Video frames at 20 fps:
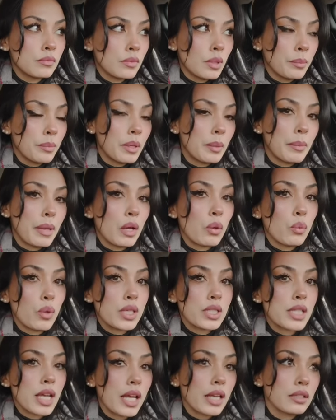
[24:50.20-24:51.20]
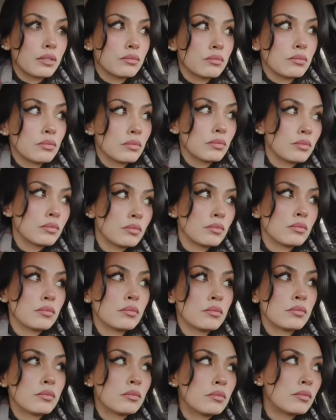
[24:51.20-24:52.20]
I'm going to make
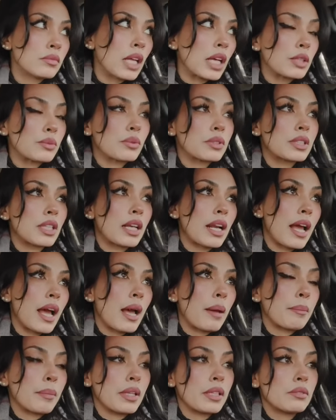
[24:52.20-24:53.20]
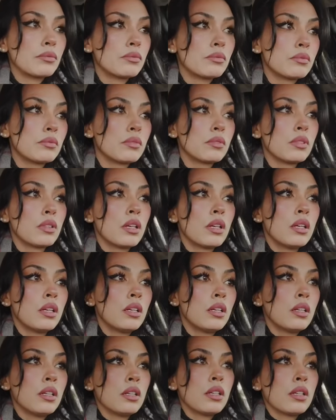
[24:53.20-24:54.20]
110. That's what's going to happen.
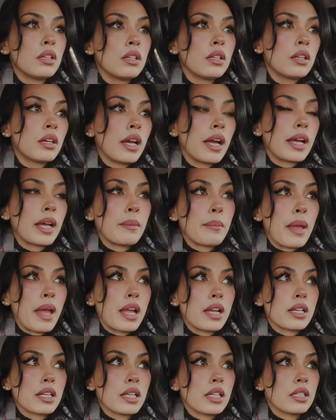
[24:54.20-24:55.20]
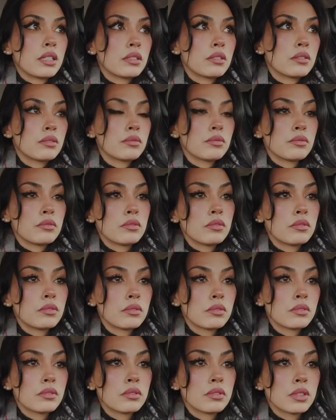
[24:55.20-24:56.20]
I command it.
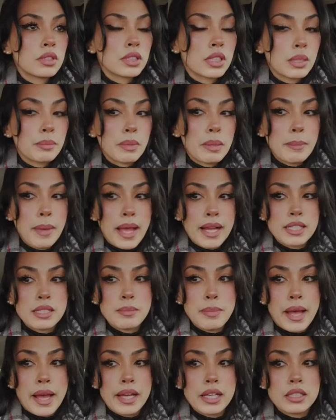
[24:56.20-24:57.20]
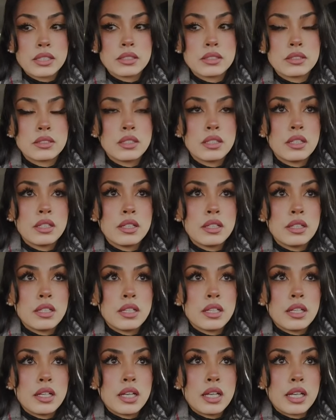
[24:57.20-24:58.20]
It's going to be back to back,
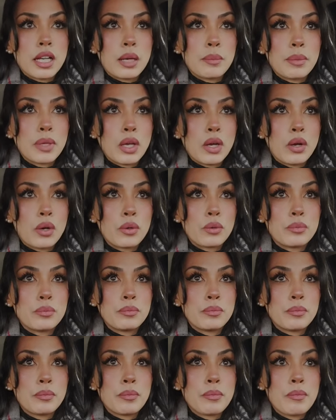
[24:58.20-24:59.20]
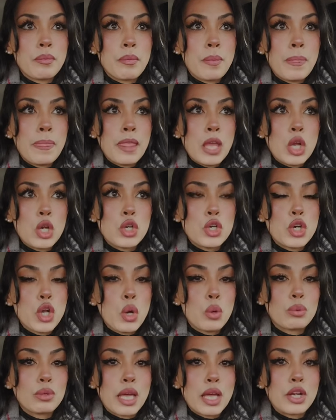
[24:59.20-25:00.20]
and I'll be home no
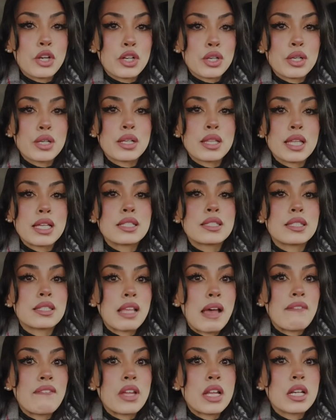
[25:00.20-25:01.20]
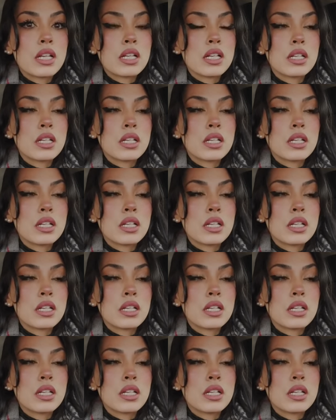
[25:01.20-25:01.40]
later than 7.